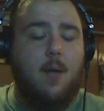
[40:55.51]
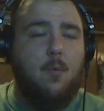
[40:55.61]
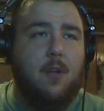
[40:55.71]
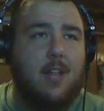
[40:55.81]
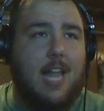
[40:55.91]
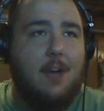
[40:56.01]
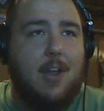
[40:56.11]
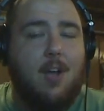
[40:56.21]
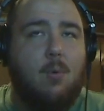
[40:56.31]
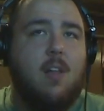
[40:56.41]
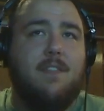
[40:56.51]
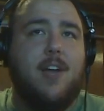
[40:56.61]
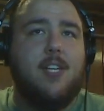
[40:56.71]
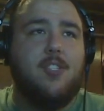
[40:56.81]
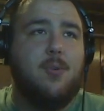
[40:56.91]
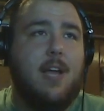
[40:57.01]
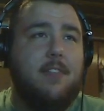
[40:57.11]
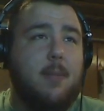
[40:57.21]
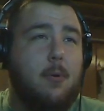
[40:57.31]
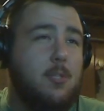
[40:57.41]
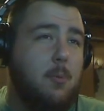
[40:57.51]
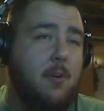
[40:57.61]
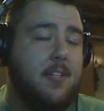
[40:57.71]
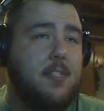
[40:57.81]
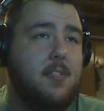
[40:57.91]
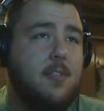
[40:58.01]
where Cloud9 qualifies through having the most points.